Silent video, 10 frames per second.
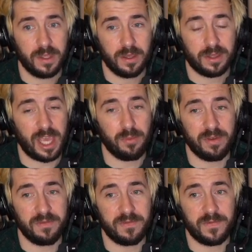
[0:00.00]
same
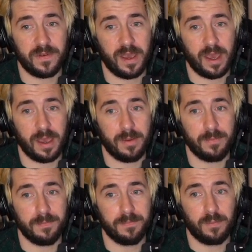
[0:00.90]
with
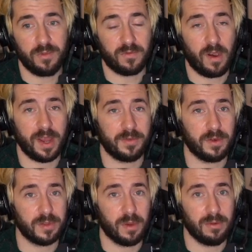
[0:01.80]
um, with Gran
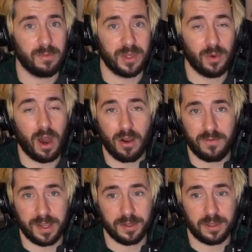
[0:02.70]
Turismo when we do our
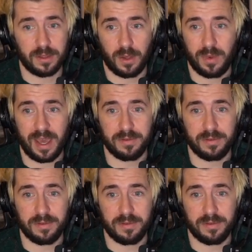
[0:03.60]
events. You know, we have